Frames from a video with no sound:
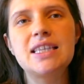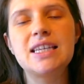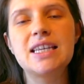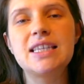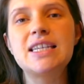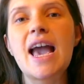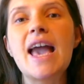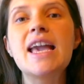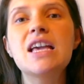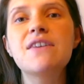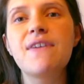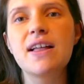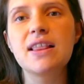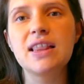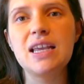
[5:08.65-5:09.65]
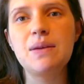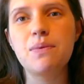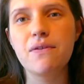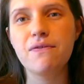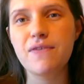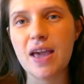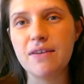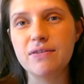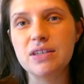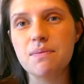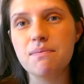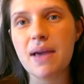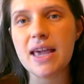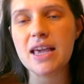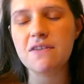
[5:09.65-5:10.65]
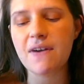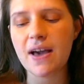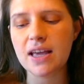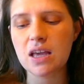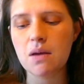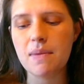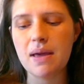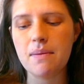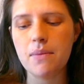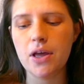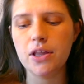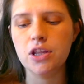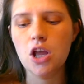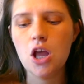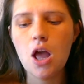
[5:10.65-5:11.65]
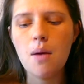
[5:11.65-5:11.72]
take that leap of faith, to make that commitment.